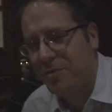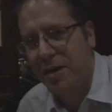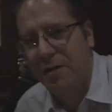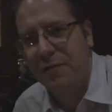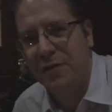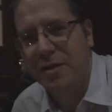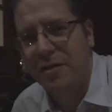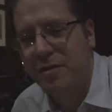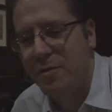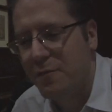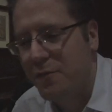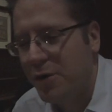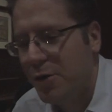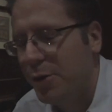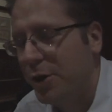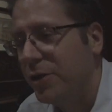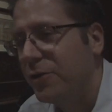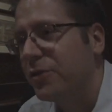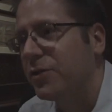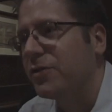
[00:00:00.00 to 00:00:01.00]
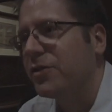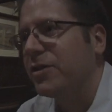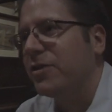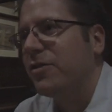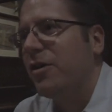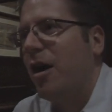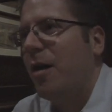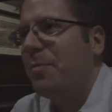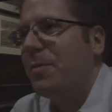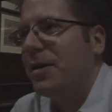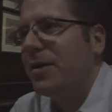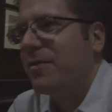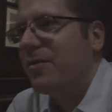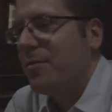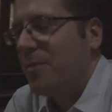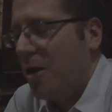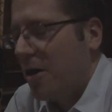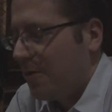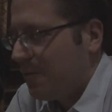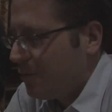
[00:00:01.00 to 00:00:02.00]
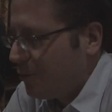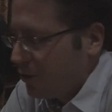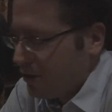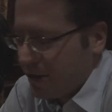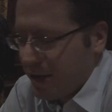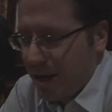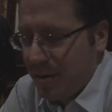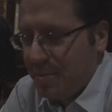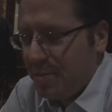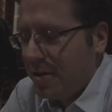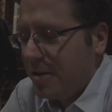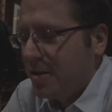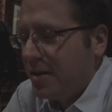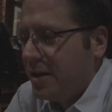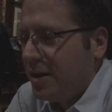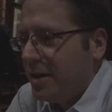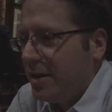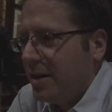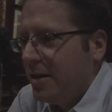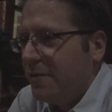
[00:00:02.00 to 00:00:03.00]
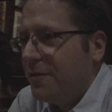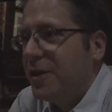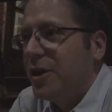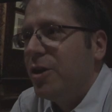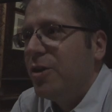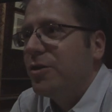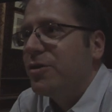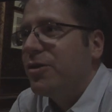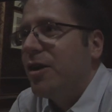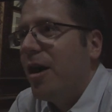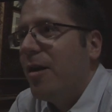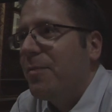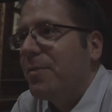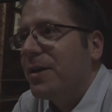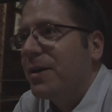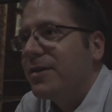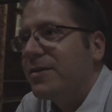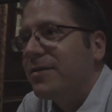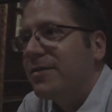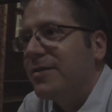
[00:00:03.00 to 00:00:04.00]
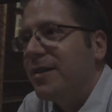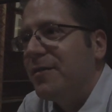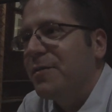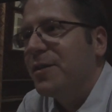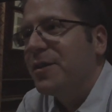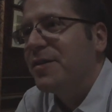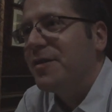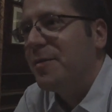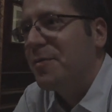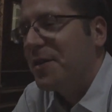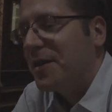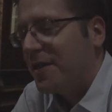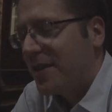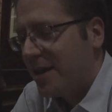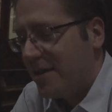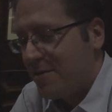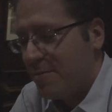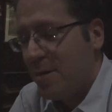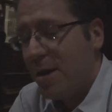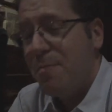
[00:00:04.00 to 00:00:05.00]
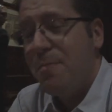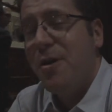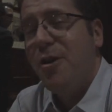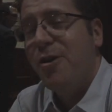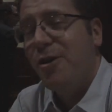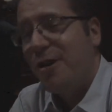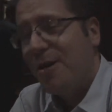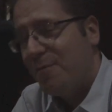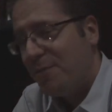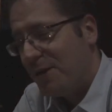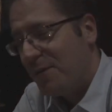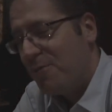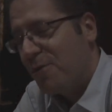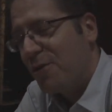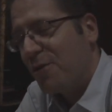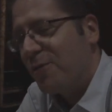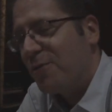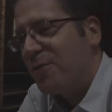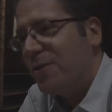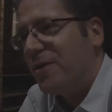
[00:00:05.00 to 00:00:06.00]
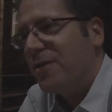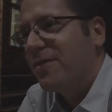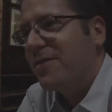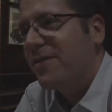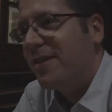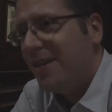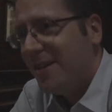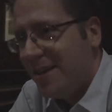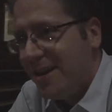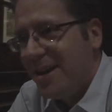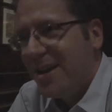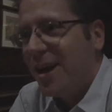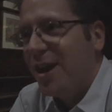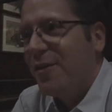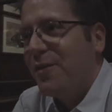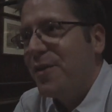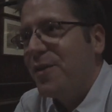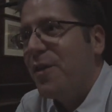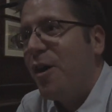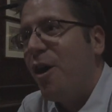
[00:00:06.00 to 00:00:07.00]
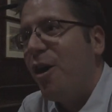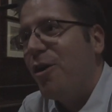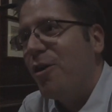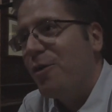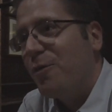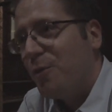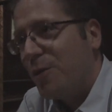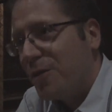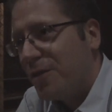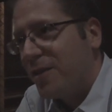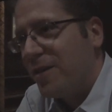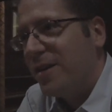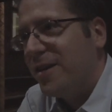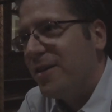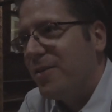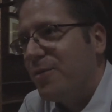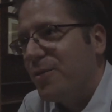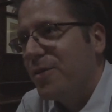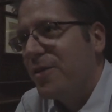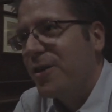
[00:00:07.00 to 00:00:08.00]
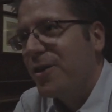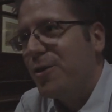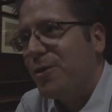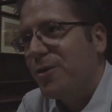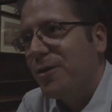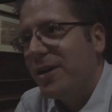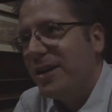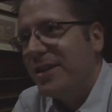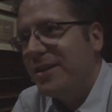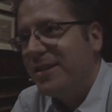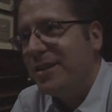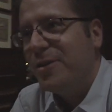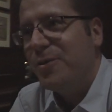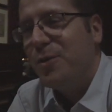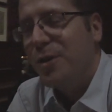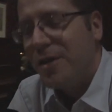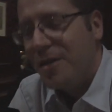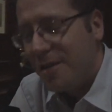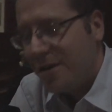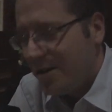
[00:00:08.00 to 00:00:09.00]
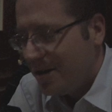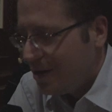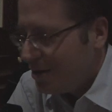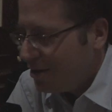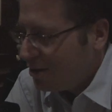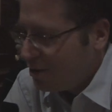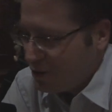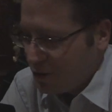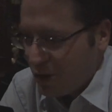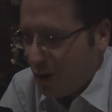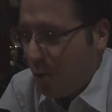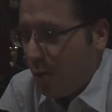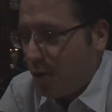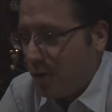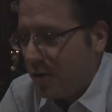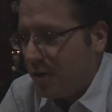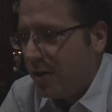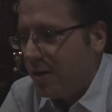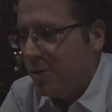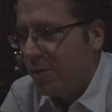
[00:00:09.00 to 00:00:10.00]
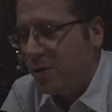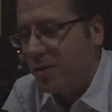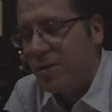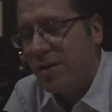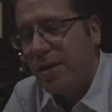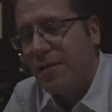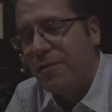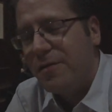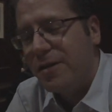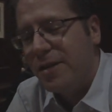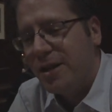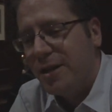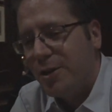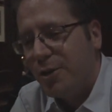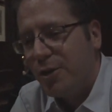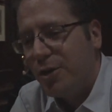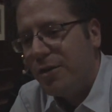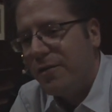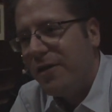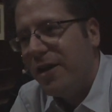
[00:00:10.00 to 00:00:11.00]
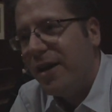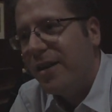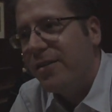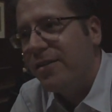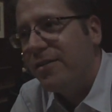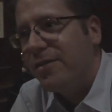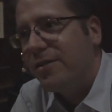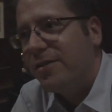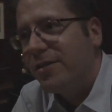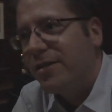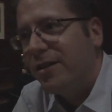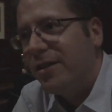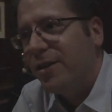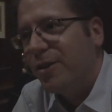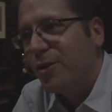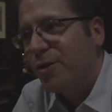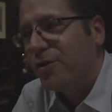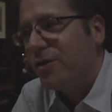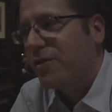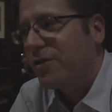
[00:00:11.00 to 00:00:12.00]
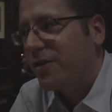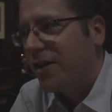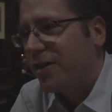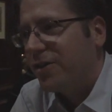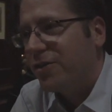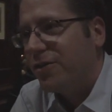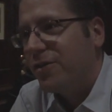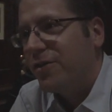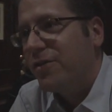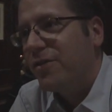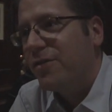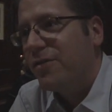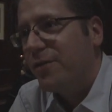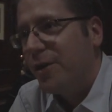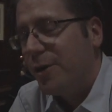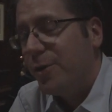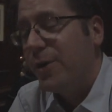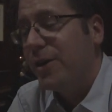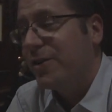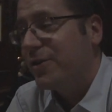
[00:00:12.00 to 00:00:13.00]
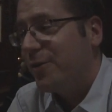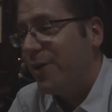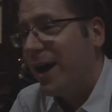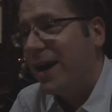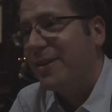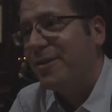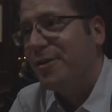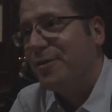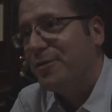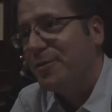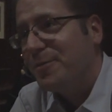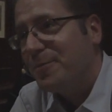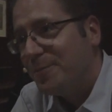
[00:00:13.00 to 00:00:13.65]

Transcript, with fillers: Definitely some very interesting topics about, for example, the uh, video topics. Definitely something that's my parent company, Bertelsmann, is kind of at the heart of what they what they currently deal with. So it was a was a definitely a good event, uh, good discussions, very interactive.